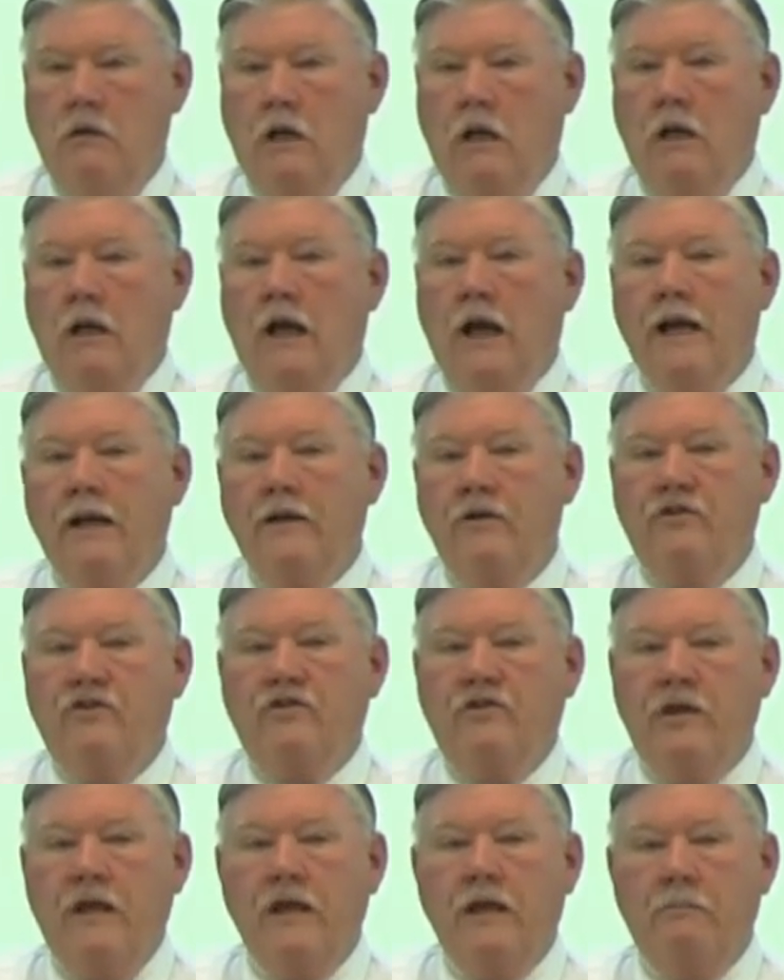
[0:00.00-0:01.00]
A lot is
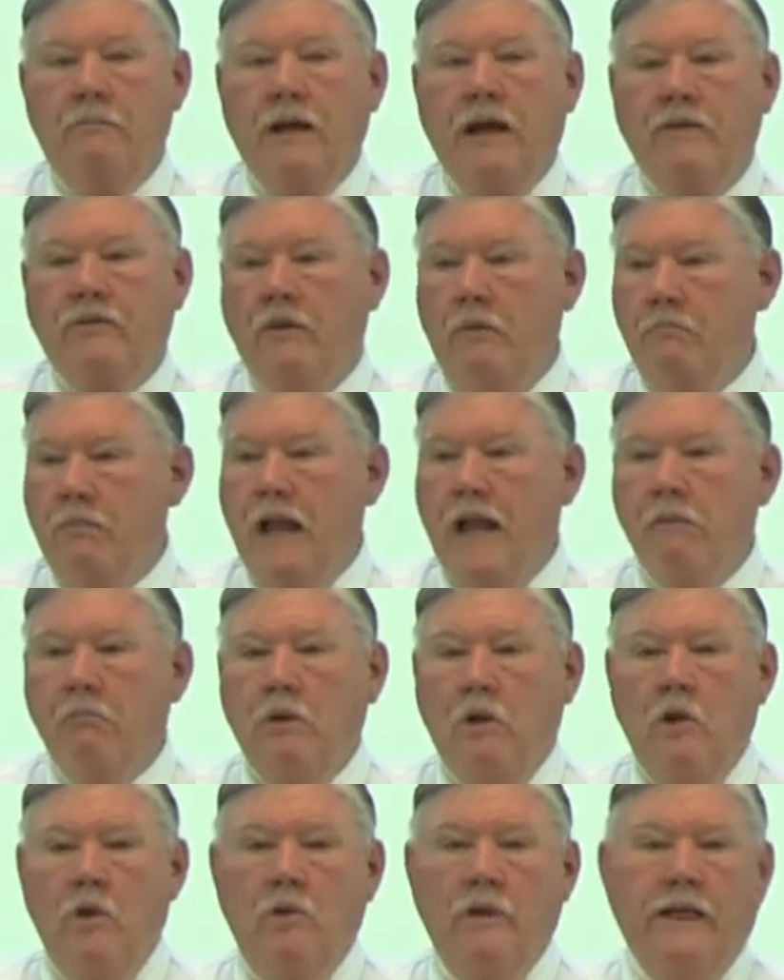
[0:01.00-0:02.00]
said about the
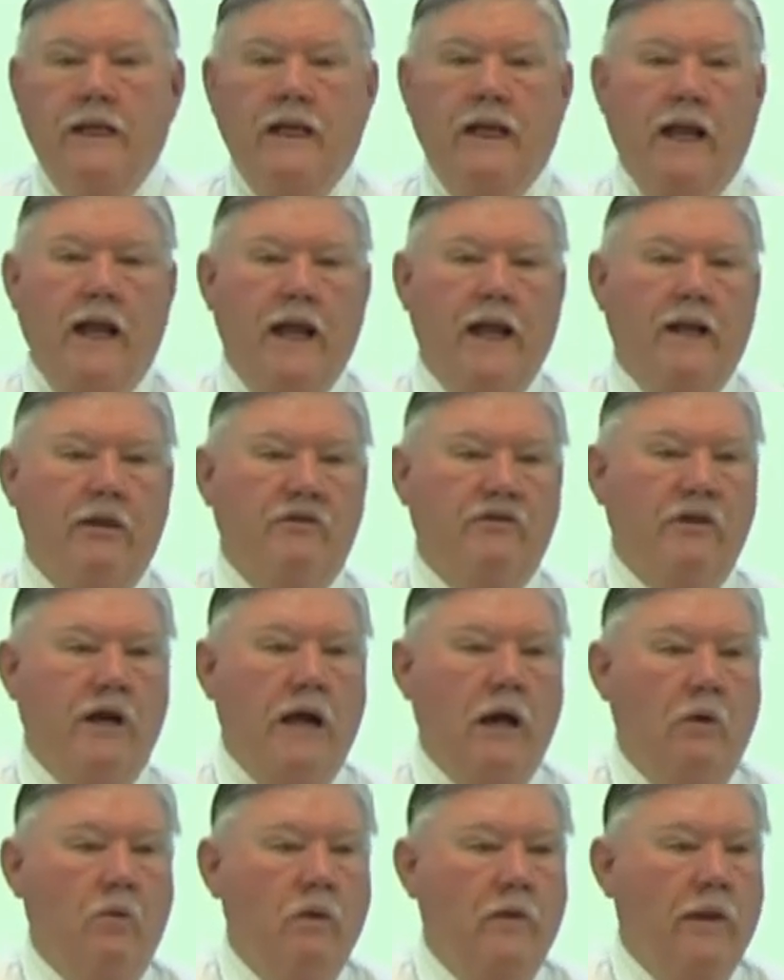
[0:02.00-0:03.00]
Babylonian
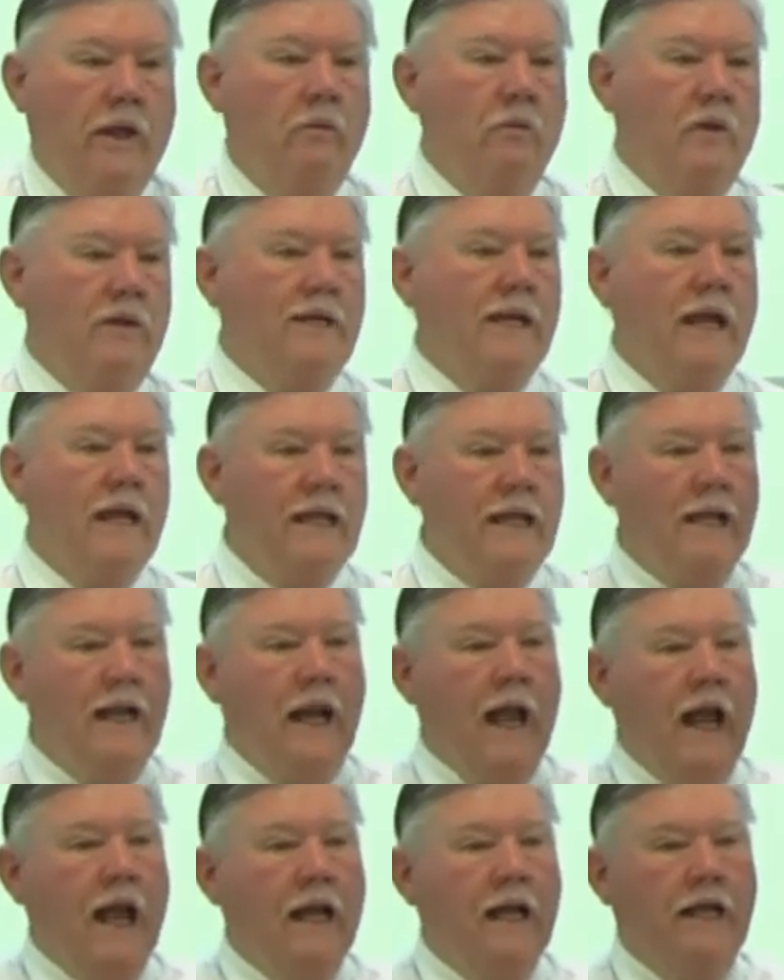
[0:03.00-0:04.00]
exile where they were taken
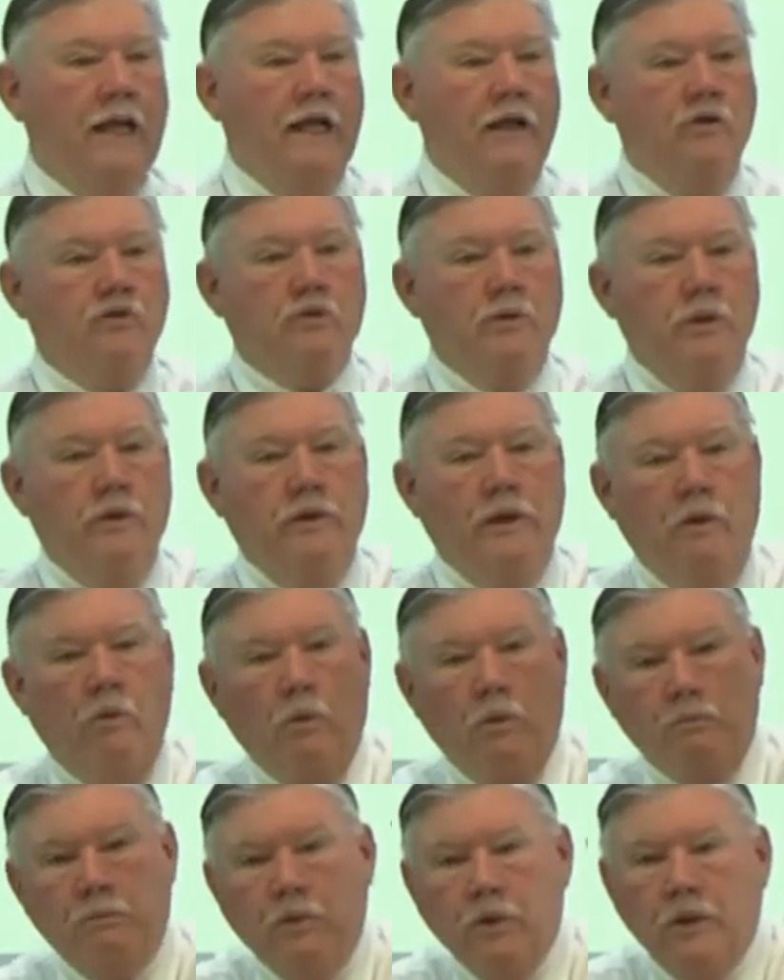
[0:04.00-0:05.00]
out of Israel and they
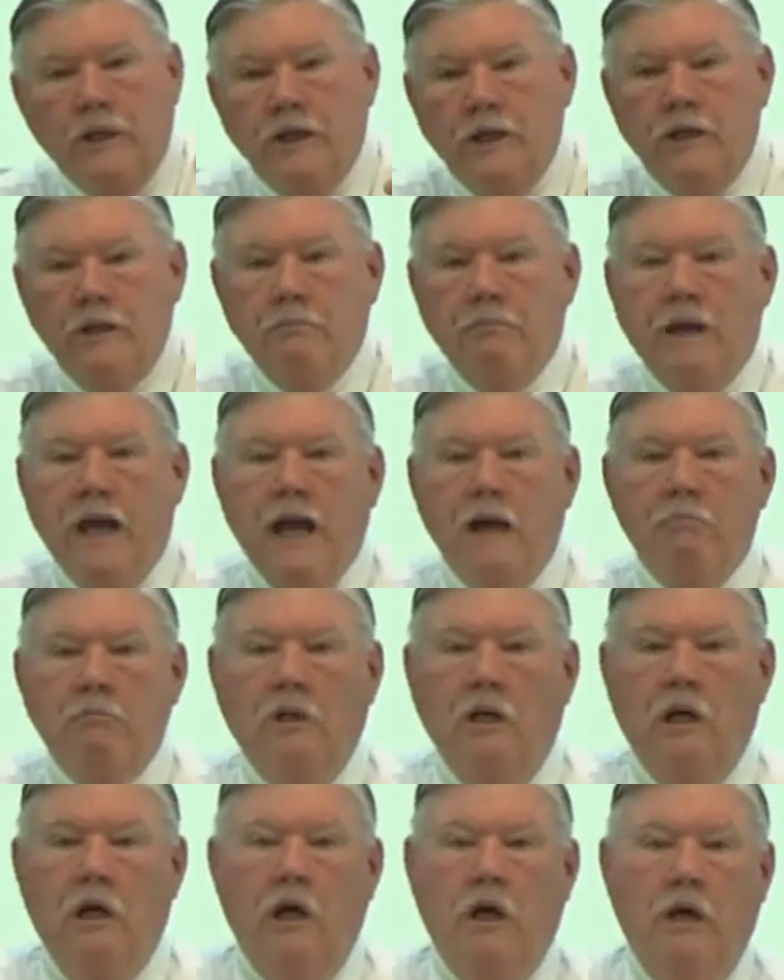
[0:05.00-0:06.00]
were put into
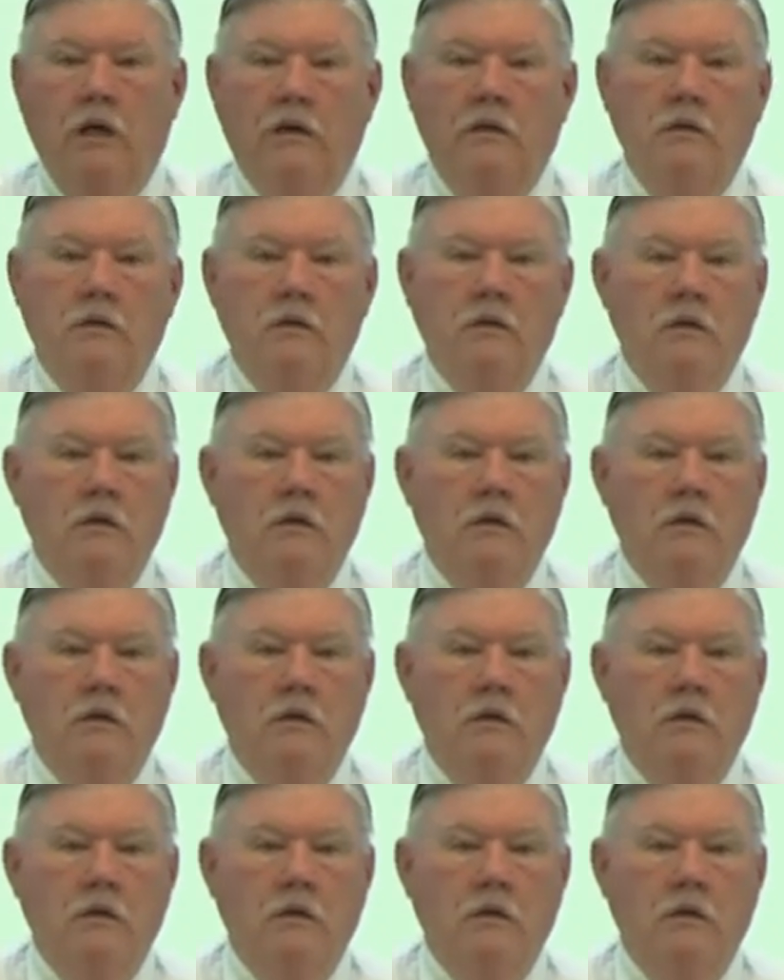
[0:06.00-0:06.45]
Babylon.